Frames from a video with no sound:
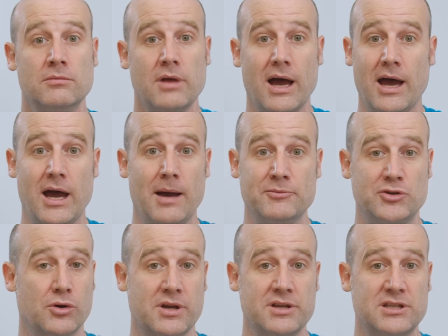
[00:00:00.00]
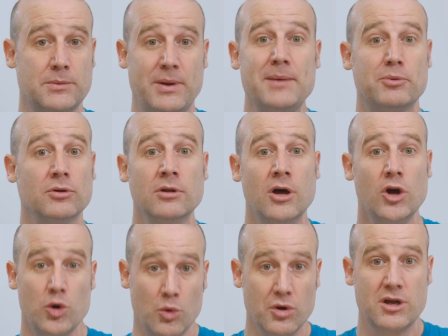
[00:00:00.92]
I'm talking to the people
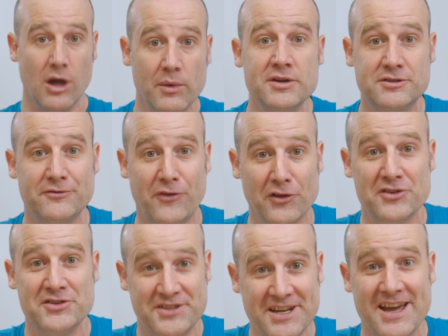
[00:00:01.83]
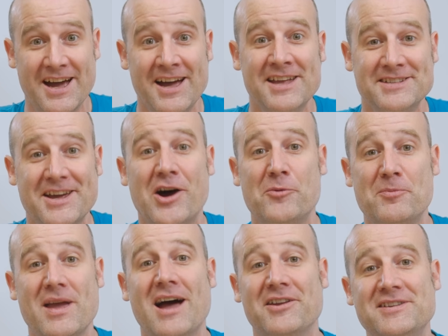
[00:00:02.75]
who are going to volunteer to help
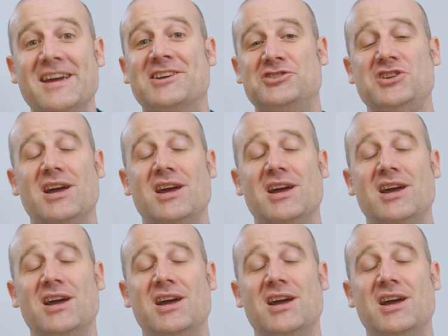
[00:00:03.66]
me out next